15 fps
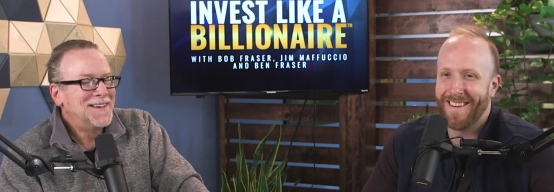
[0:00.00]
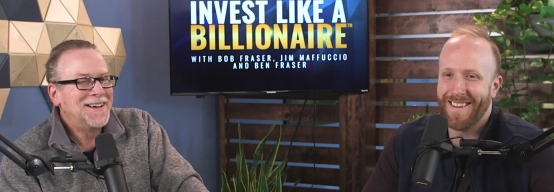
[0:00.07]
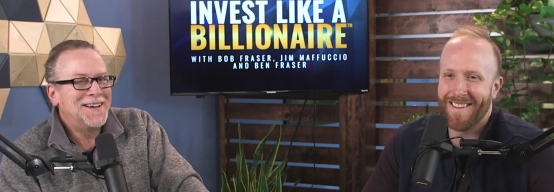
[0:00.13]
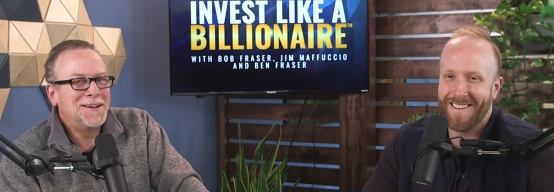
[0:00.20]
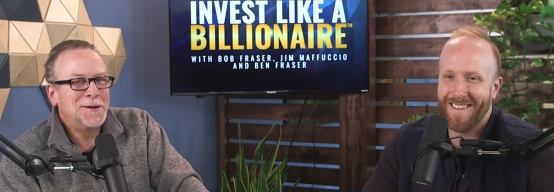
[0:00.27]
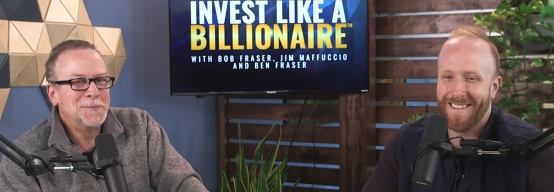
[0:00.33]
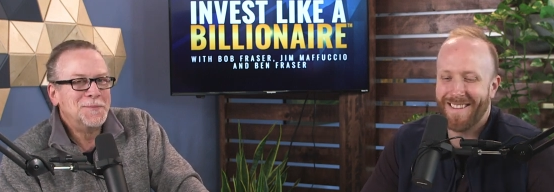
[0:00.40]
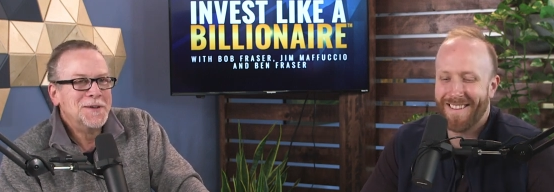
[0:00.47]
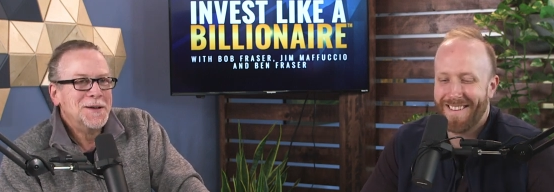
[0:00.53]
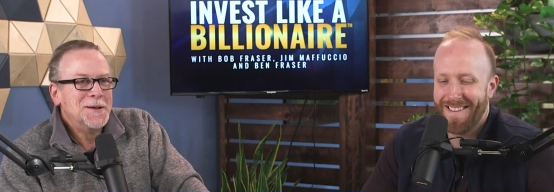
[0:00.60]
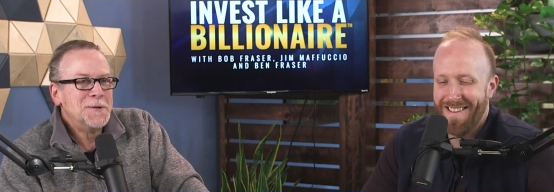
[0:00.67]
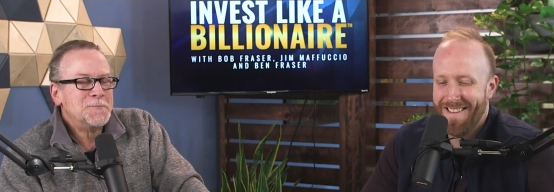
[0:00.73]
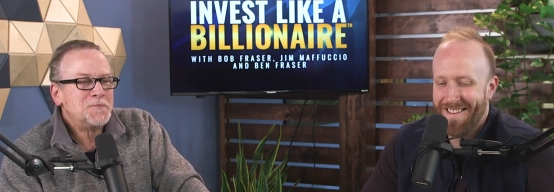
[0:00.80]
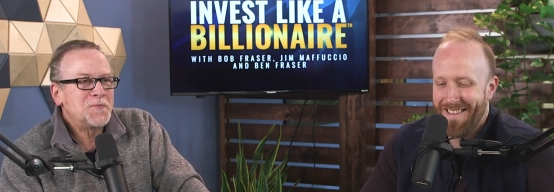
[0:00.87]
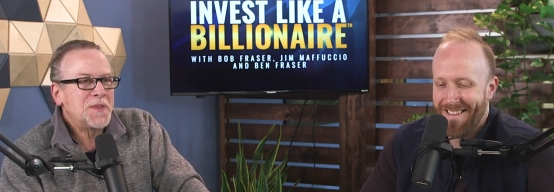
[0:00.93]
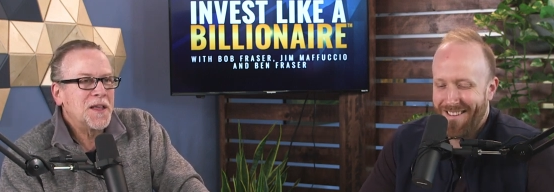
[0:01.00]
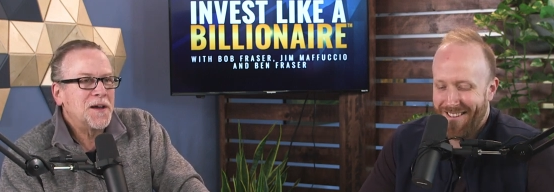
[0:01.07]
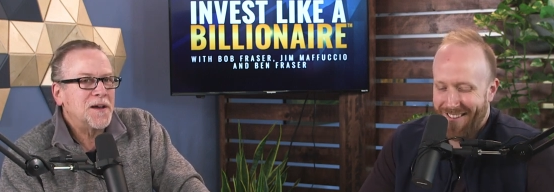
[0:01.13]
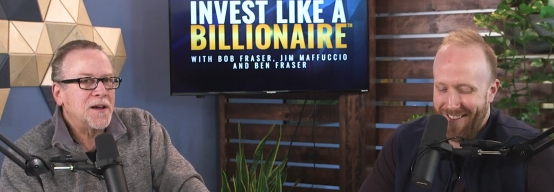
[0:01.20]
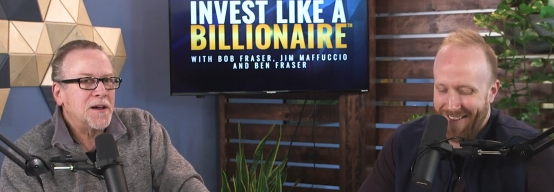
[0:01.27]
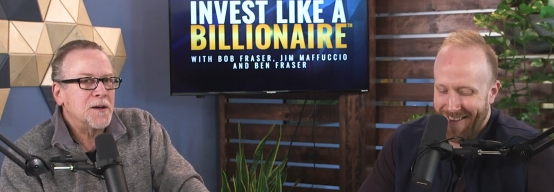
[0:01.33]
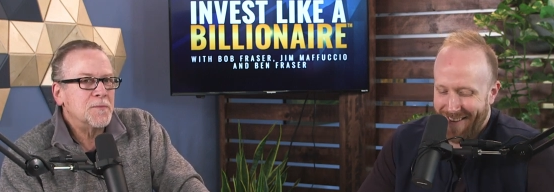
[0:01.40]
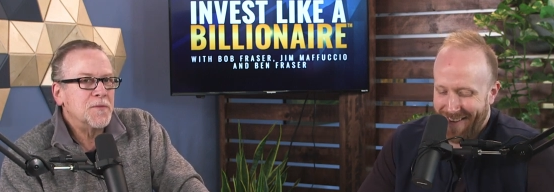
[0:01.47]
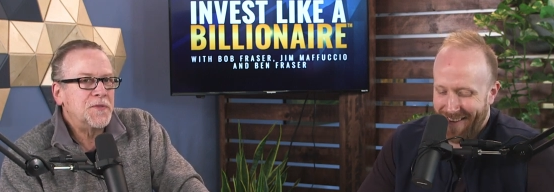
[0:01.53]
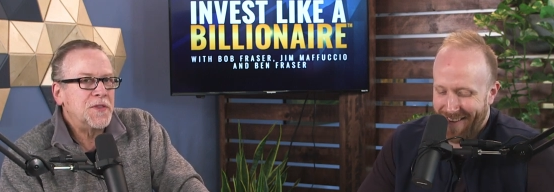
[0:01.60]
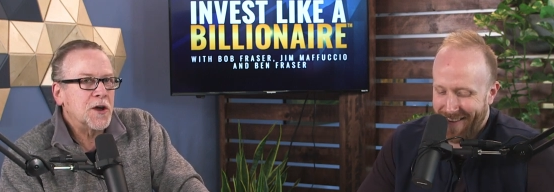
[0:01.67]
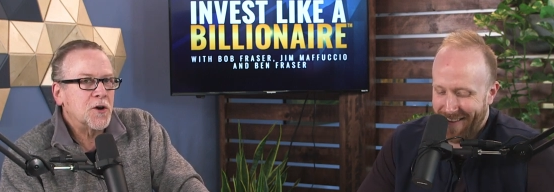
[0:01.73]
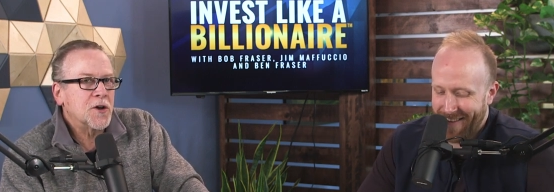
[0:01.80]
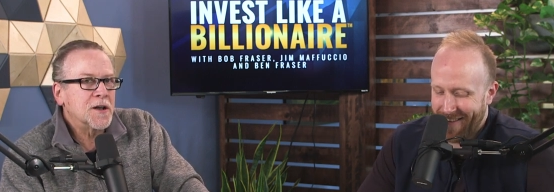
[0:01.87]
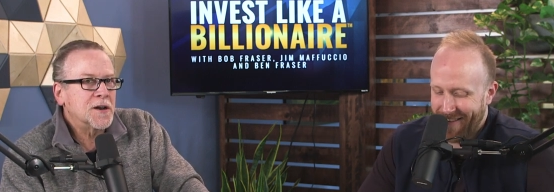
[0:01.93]
Speaker 1: um, um,
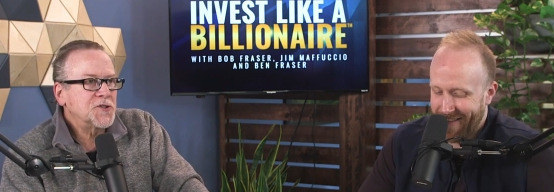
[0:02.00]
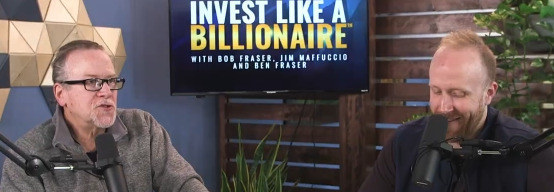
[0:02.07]
they're going to